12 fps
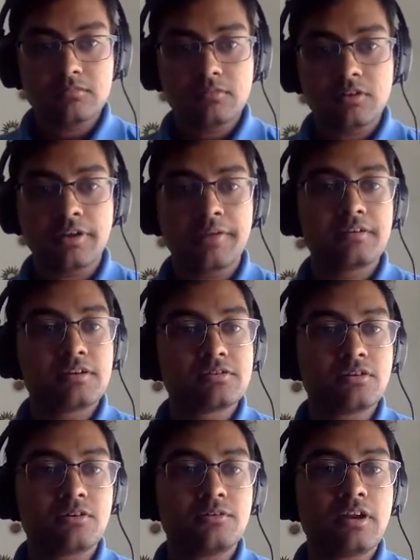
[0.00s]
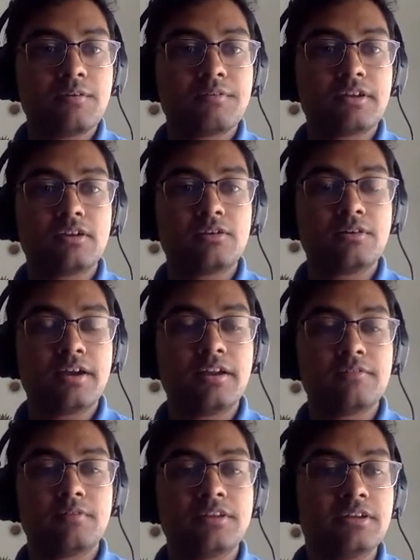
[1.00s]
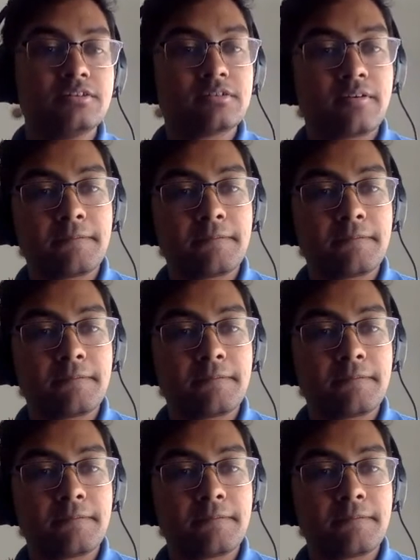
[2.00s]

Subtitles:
Okay, so now we can go ahead and run this.